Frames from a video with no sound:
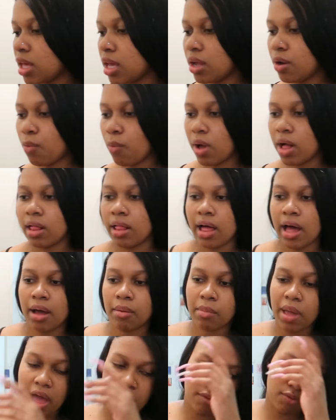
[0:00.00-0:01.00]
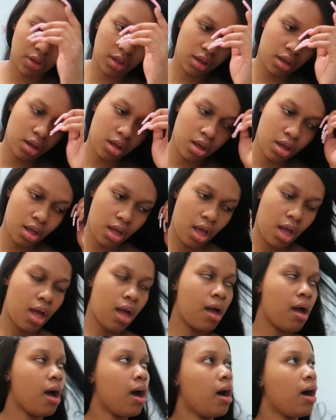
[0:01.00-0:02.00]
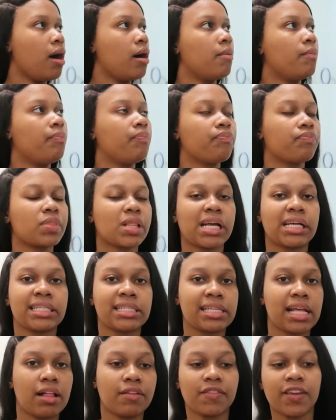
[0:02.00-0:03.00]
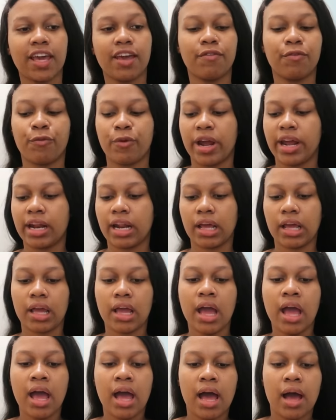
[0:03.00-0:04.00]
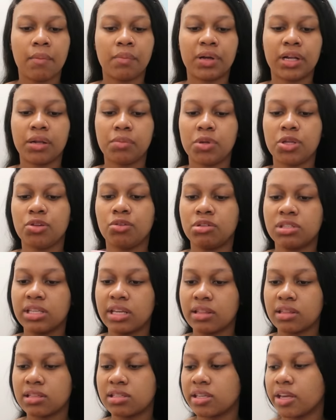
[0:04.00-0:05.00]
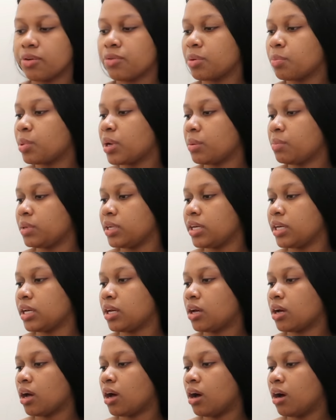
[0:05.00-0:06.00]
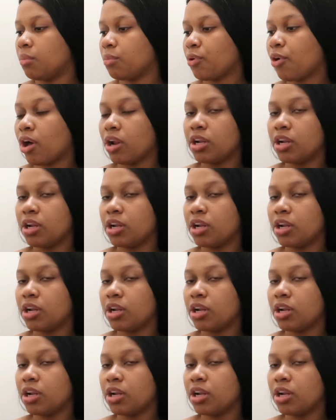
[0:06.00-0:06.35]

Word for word: Then while I'm having um, self-care Friday, I'm gonna be using the Skin Republic um,